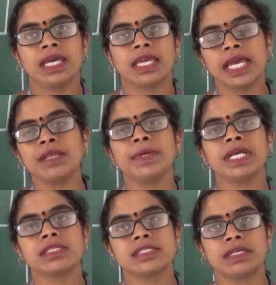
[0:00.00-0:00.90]
can
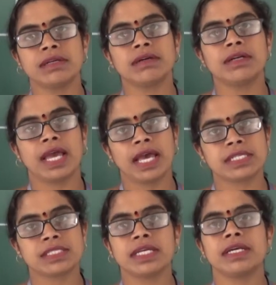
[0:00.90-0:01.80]
be considered
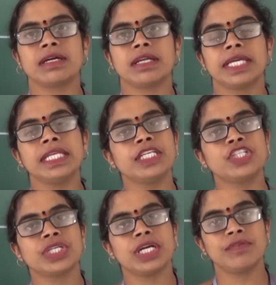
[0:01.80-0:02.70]
as their
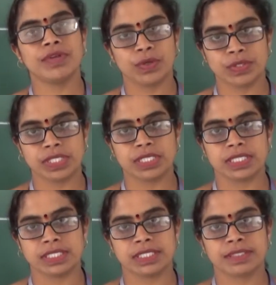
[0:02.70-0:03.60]
initial
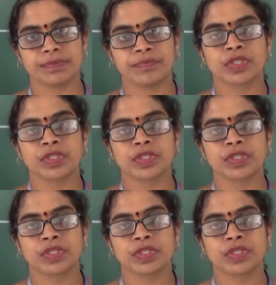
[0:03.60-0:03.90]
velocities